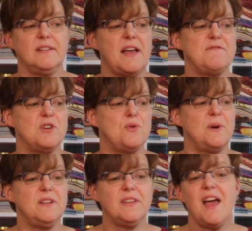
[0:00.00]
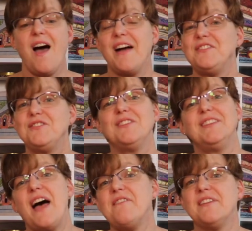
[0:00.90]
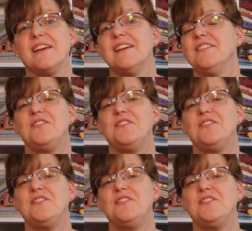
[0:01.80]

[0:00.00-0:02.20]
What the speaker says: level quilt, I still love it.